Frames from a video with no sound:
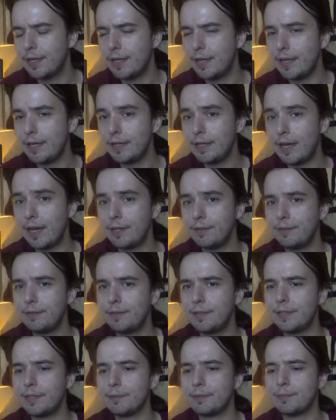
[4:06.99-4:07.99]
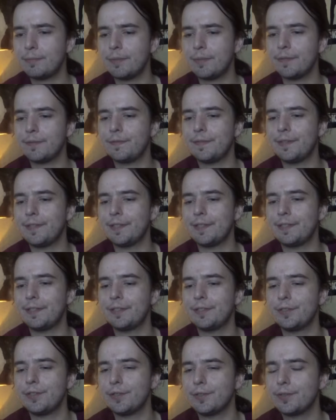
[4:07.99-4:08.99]
And I do think it was pretty funny. The
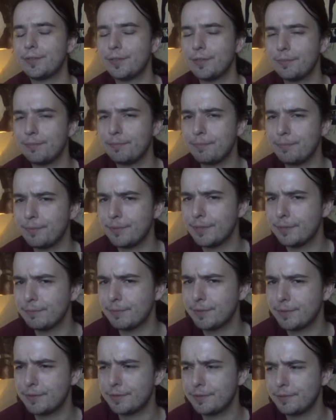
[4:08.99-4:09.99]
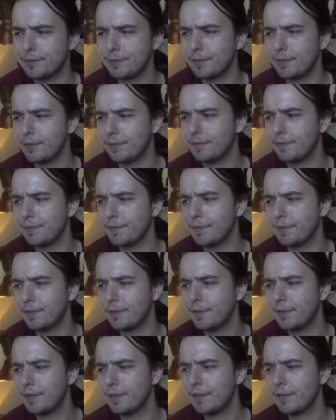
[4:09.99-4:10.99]
jokes are pretty mature for...